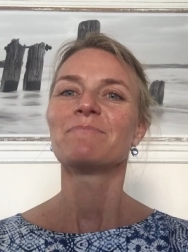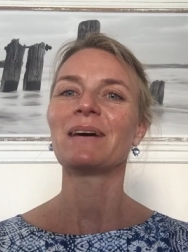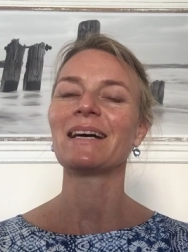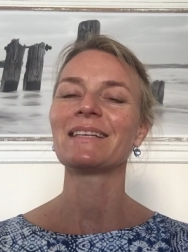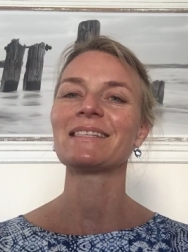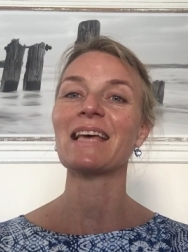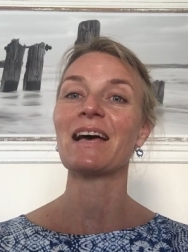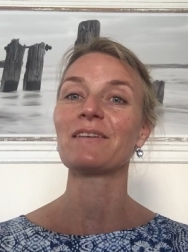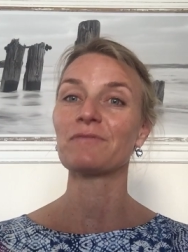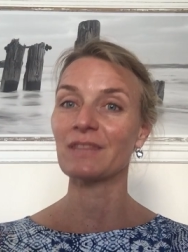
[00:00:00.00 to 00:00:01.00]
but
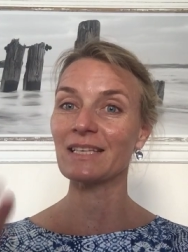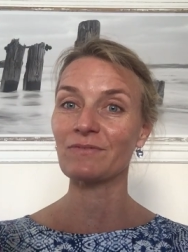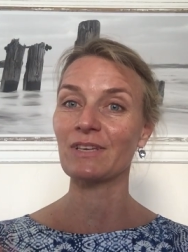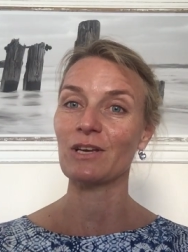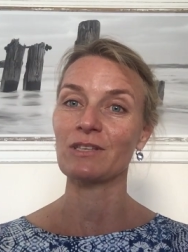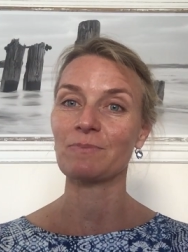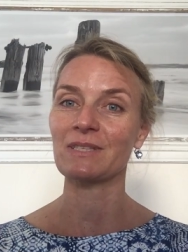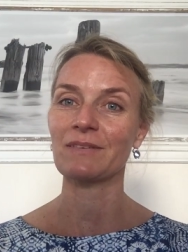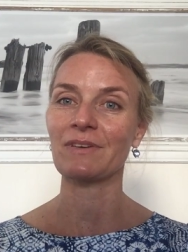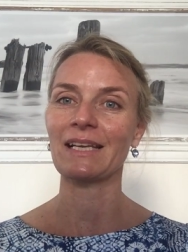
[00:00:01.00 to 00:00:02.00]
uh, for this video
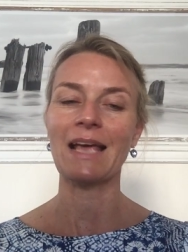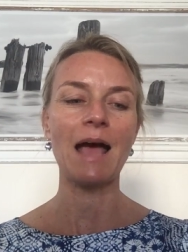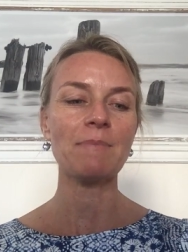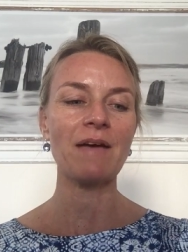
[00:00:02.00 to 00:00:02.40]
specifically I'm